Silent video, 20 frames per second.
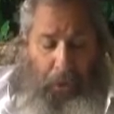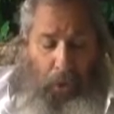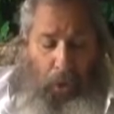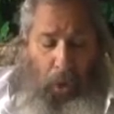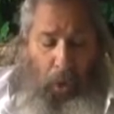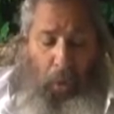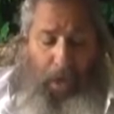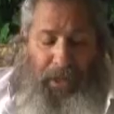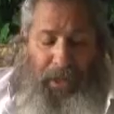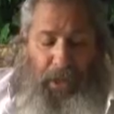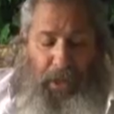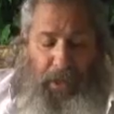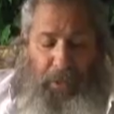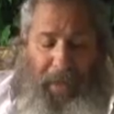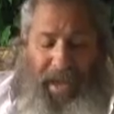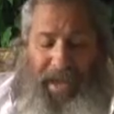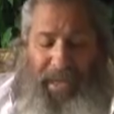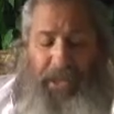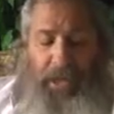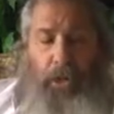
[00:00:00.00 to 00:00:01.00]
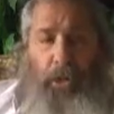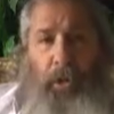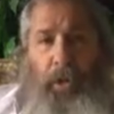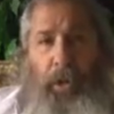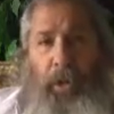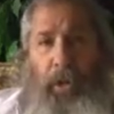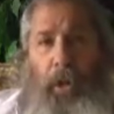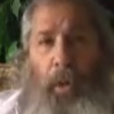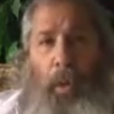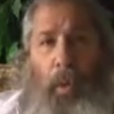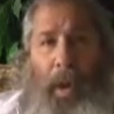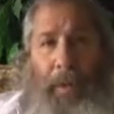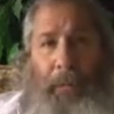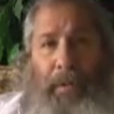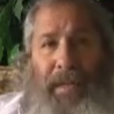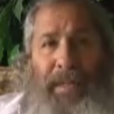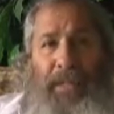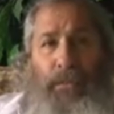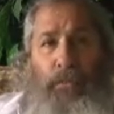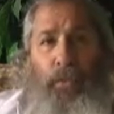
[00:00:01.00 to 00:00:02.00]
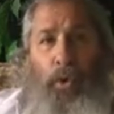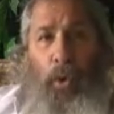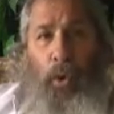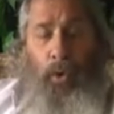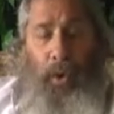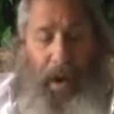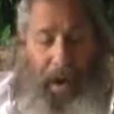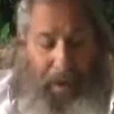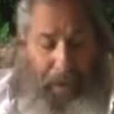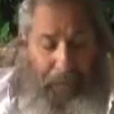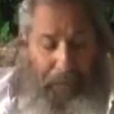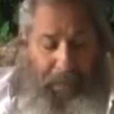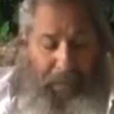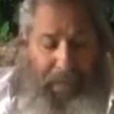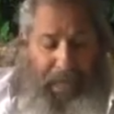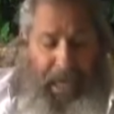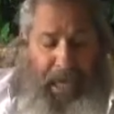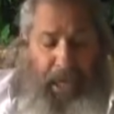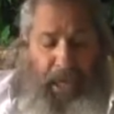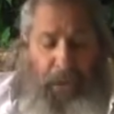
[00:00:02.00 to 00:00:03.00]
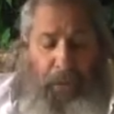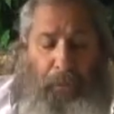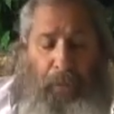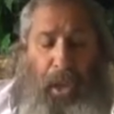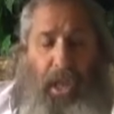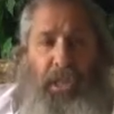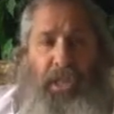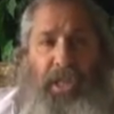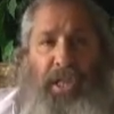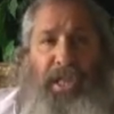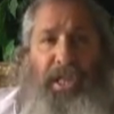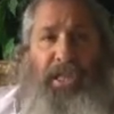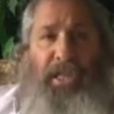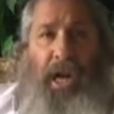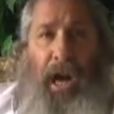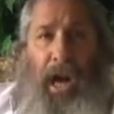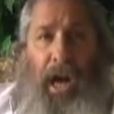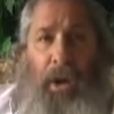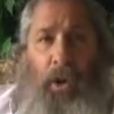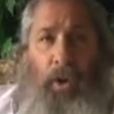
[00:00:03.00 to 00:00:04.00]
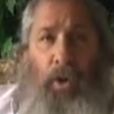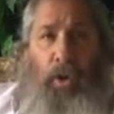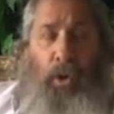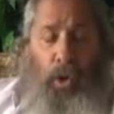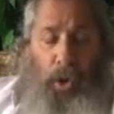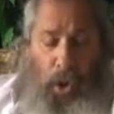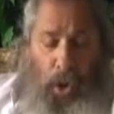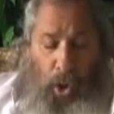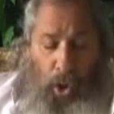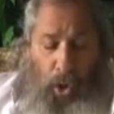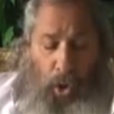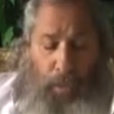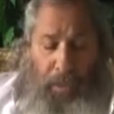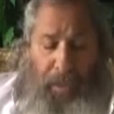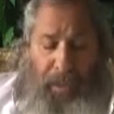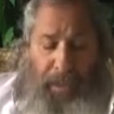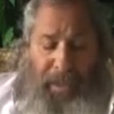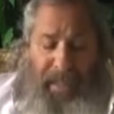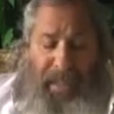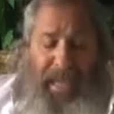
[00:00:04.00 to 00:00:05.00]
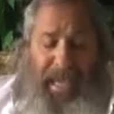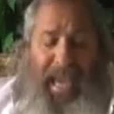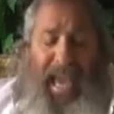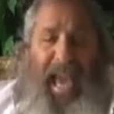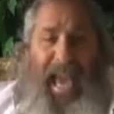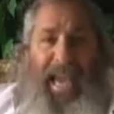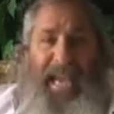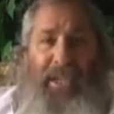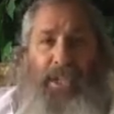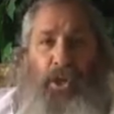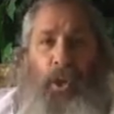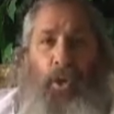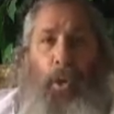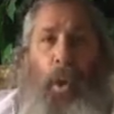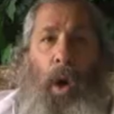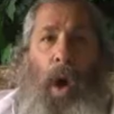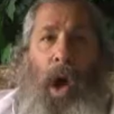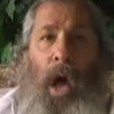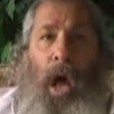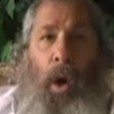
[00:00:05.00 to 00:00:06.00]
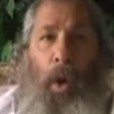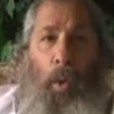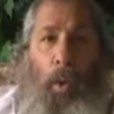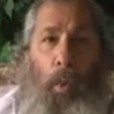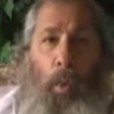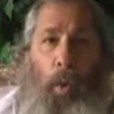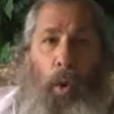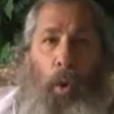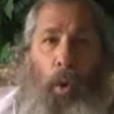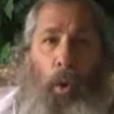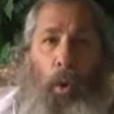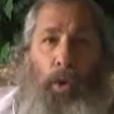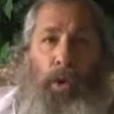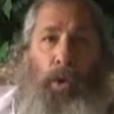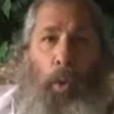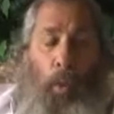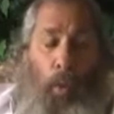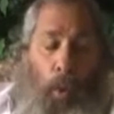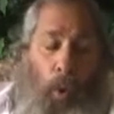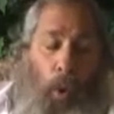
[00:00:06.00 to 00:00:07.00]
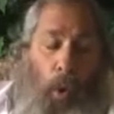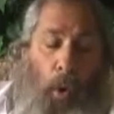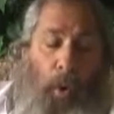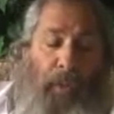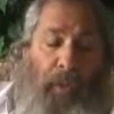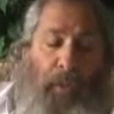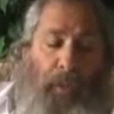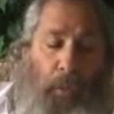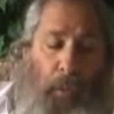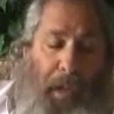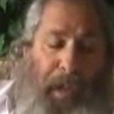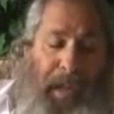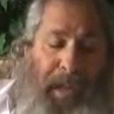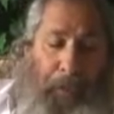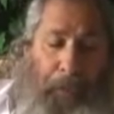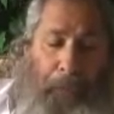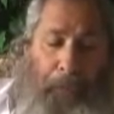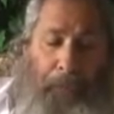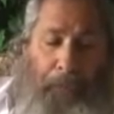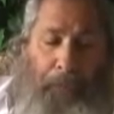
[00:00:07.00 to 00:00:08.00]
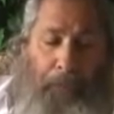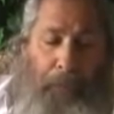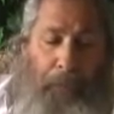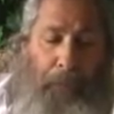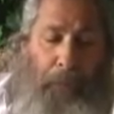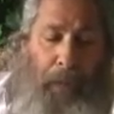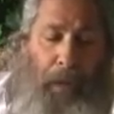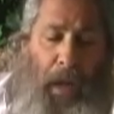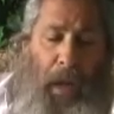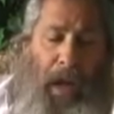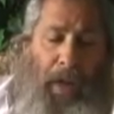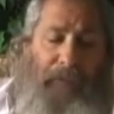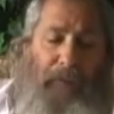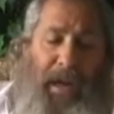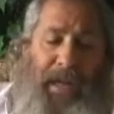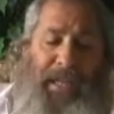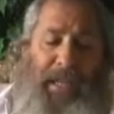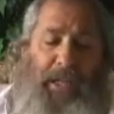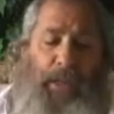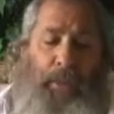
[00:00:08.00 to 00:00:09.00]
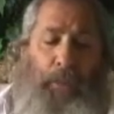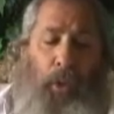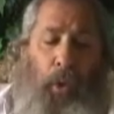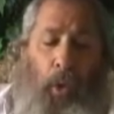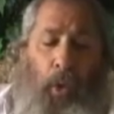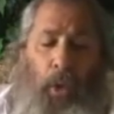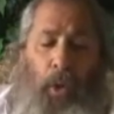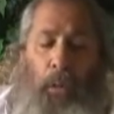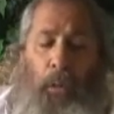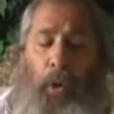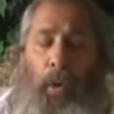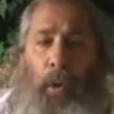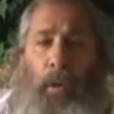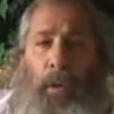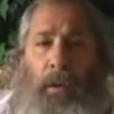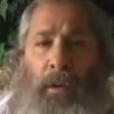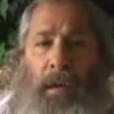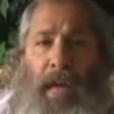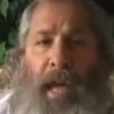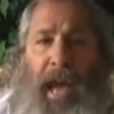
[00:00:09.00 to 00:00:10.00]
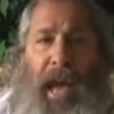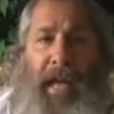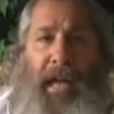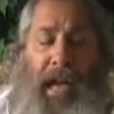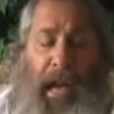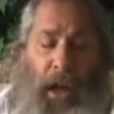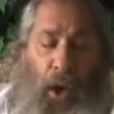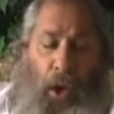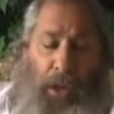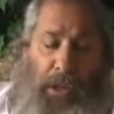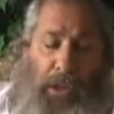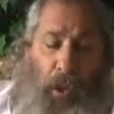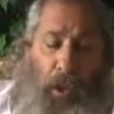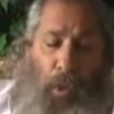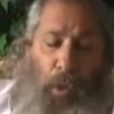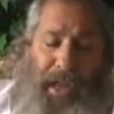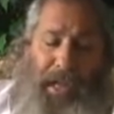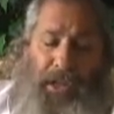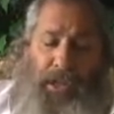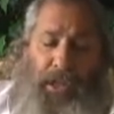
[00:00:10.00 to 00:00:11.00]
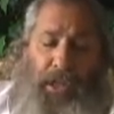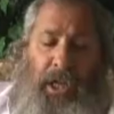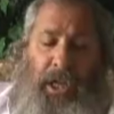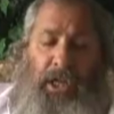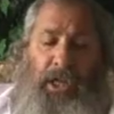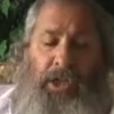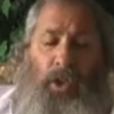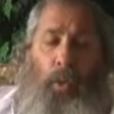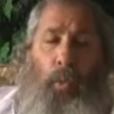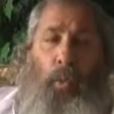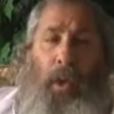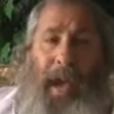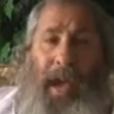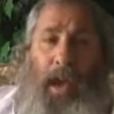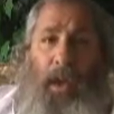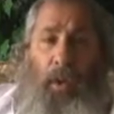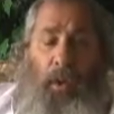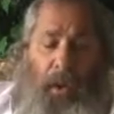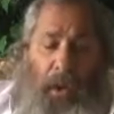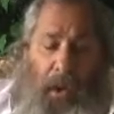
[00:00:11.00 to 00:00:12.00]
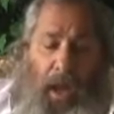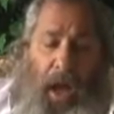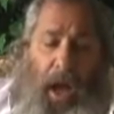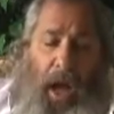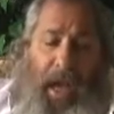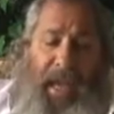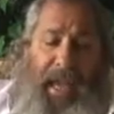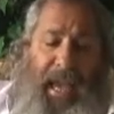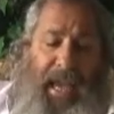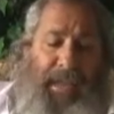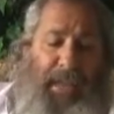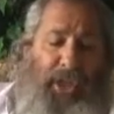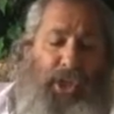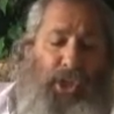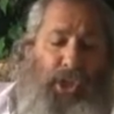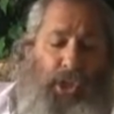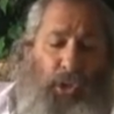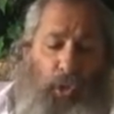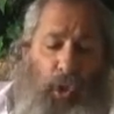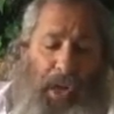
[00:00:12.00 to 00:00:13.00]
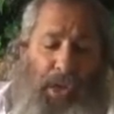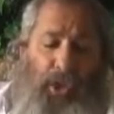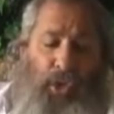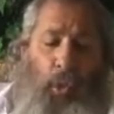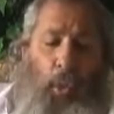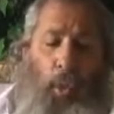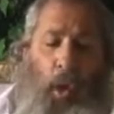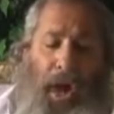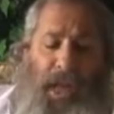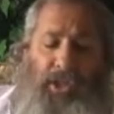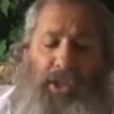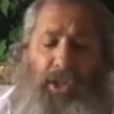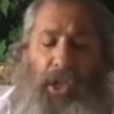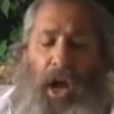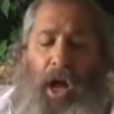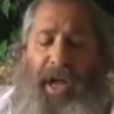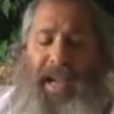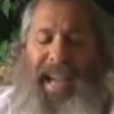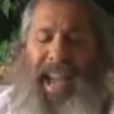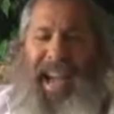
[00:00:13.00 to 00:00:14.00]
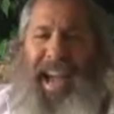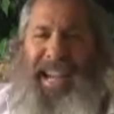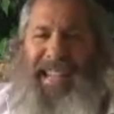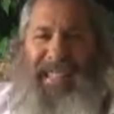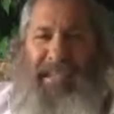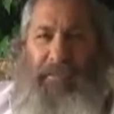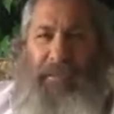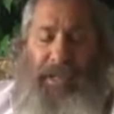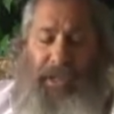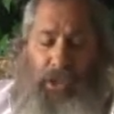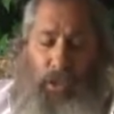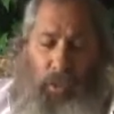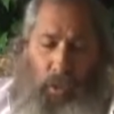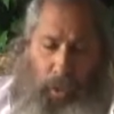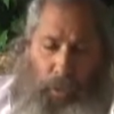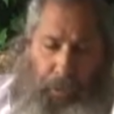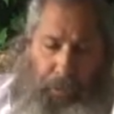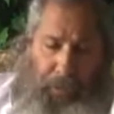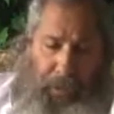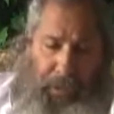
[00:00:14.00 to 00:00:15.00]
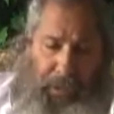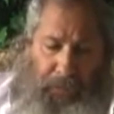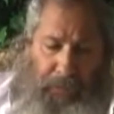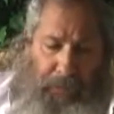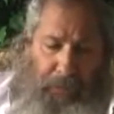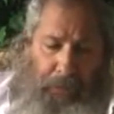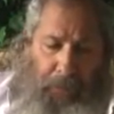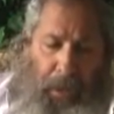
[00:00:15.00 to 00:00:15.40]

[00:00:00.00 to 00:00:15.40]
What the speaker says: who wishes by his nuclear weapons program to plunge the entire globe into World War III? I find it deplorable, and I also wish to rail against Jewish watchdog activist groups